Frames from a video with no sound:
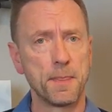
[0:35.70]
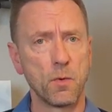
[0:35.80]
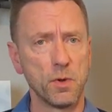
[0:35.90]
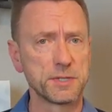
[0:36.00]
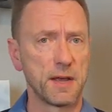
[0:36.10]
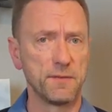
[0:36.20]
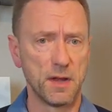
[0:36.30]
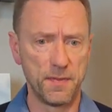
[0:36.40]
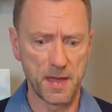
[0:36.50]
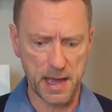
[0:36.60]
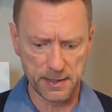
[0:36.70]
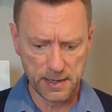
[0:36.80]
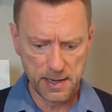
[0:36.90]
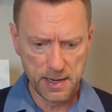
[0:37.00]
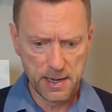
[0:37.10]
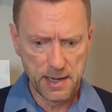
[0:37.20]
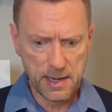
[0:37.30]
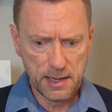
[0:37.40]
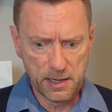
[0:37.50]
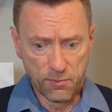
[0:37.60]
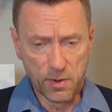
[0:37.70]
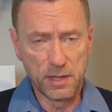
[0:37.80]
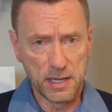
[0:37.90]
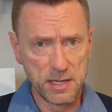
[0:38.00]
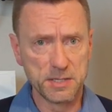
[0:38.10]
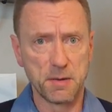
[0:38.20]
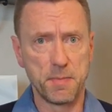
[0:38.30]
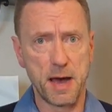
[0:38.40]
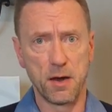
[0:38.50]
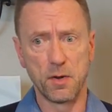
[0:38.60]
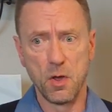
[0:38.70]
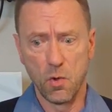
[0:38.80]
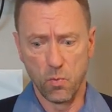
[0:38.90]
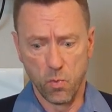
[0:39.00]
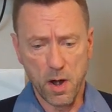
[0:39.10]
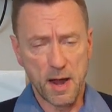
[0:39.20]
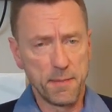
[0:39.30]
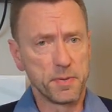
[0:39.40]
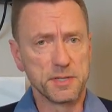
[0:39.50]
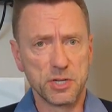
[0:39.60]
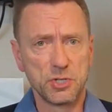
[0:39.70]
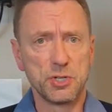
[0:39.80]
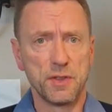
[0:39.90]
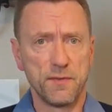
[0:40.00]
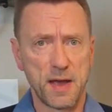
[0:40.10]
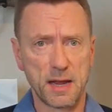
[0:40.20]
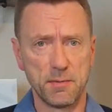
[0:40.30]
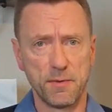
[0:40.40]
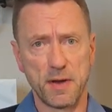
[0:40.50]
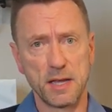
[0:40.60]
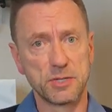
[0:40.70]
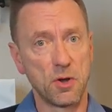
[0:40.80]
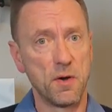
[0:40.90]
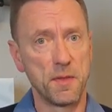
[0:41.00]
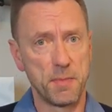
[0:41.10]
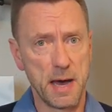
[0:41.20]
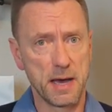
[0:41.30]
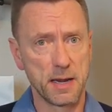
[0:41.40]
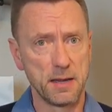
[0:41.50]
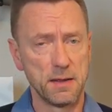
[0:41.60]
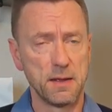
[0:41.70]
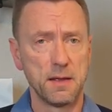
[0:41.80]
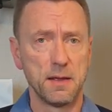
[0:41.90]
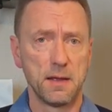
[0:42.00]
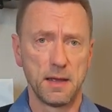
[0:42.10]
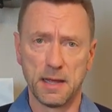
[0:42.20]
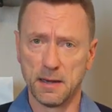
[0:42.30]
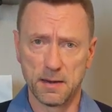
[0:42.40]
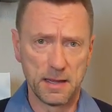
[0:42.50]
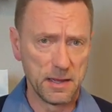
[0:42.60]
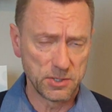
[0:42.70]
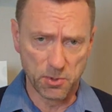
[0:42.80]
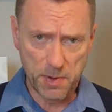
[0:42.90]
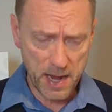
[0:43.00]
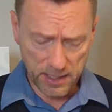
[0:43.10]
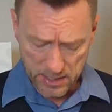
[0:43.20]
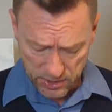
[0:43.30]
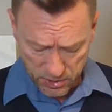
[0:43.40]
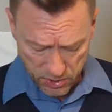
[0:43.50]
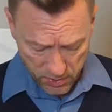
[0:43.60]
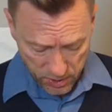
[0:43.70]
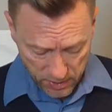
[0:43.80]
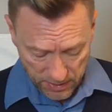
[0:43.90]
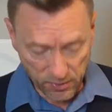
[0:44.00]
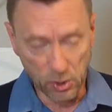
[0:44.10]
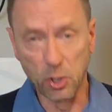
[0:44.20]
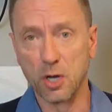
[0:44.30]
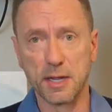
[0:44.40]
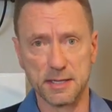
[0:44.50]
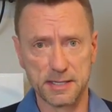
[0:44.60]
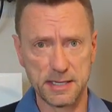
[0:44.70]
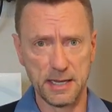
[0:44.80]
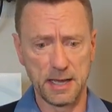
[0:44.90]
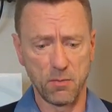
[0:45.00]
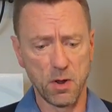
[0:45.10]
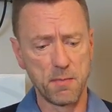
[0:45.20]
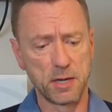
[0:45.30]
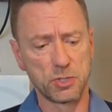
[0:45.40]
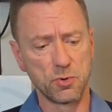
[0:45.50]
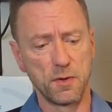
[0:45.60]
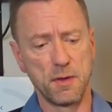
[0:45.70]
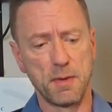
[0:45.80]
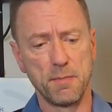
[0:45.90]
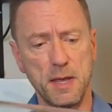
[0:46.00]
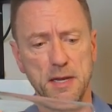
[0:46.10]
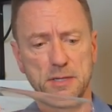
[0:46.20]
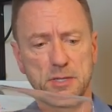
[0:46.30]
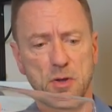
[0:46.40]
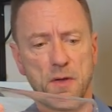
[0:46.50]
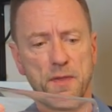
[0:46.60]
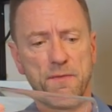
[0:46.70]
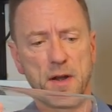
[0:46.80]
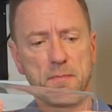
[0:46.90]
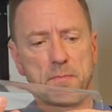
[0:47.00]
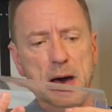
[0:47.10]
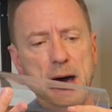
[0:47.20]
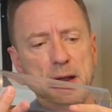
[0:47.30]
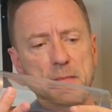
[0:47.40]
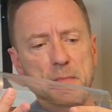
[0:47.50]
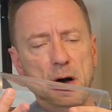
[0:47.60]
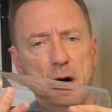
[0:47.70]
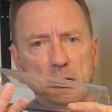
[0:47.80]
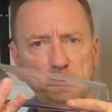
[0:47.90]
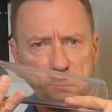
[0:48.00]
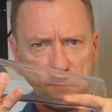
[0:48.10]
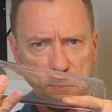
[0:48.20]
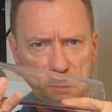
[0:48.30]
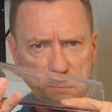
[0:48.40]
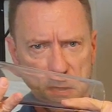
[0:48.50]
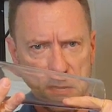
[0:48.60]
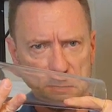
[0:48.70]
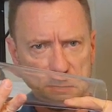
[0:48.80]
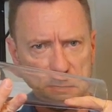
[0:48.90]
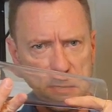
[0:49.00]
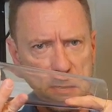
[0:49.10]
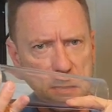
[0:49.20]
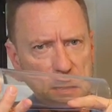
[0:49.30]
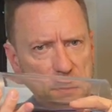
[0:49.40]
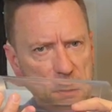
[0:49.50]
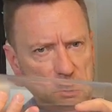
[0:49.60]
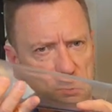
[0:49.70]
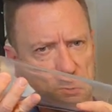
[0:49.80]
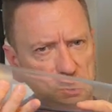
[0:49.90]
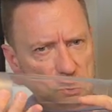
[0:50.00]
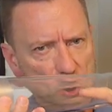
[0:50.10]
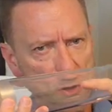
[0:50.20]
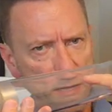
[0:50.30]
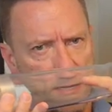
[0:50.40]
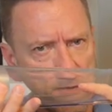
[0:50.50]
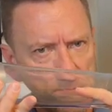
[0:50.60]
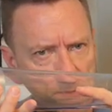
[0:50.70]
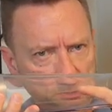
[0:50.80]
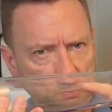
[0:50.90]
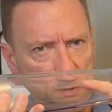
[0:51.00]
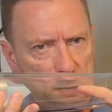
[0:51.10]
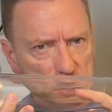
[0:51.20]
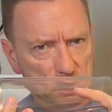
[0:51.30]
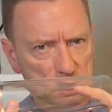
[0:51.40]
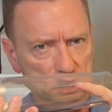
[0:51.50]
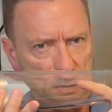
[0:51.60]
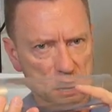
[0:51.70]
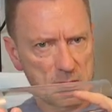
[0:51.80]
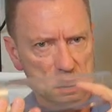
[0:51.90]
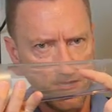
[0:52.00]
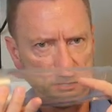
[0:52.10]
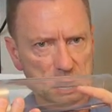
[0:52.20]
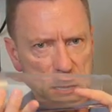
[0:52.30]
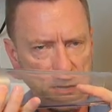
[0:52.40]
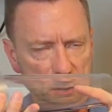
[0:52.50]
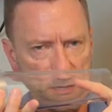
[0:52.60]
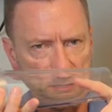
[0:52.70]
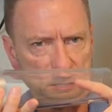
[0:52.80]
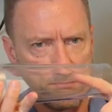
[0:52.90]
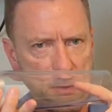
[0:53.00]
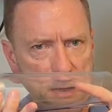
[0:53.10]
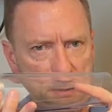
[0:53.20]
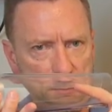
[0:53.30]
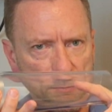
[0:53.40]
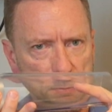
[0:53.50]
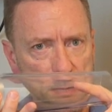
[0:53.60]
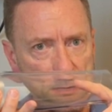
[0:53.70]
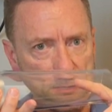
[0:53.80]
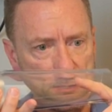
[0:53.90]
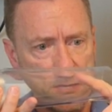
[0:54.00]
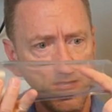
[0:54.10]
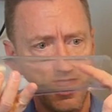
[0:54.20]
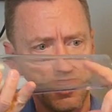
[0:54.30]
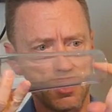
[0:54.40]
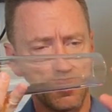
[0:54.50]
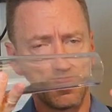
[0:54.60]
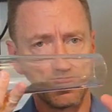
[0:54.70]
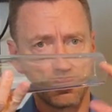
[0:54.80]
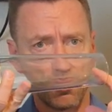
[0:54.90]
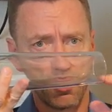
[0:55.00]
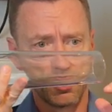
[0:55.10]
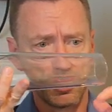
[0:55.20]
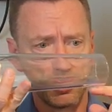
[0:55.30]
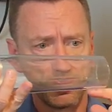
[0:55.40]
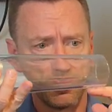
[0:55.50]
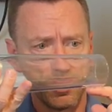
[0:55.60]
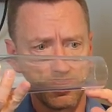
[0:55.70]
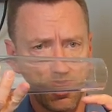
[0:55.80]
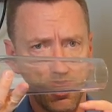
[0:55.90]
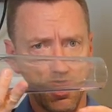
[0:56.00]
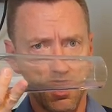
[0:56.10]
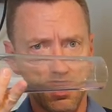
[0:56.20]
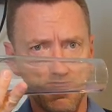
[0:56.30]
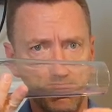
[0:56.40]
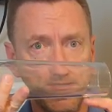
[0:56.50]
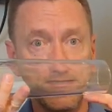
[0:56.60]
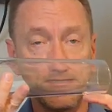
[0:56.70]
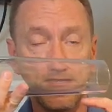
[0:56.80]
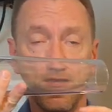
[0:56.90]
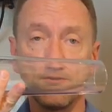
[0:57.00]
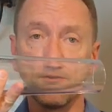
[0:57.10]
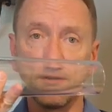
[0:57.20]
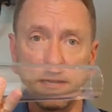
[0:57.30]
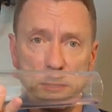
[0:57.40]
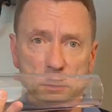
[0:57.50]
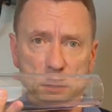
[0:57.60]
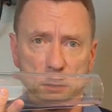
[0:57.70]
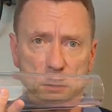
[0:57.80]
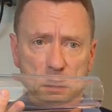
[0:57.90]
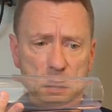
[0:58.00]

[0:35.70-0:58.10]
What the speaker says: Once I've done that, it really is about where I position the vacuum device on the body. And as you're paying attention to it, you can even look and see. I want to make sure that my penis is on the very bottom of the device. And then I'm sort of drawing it up this way, so it's kind of nudging here against the bottom of the penis so that the scrotal tissue is all completely underneath here.